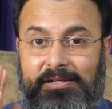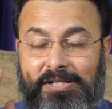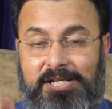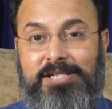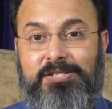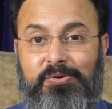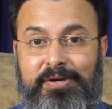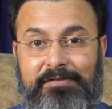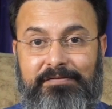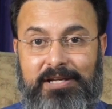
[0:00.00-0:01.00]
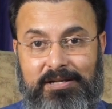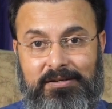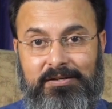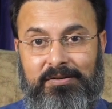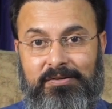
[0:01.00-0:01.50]
she is going
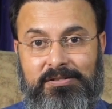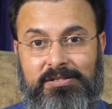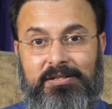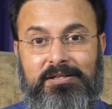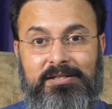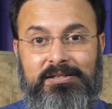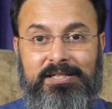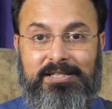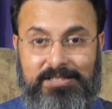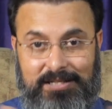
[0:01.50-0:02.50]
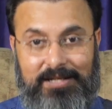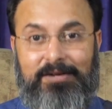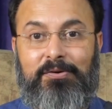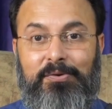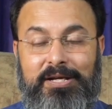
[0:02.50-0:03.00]
weak on certain things,
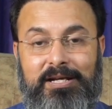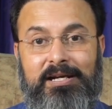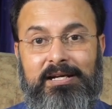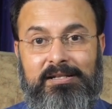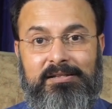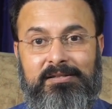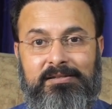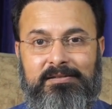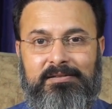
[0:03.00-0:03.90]
including health.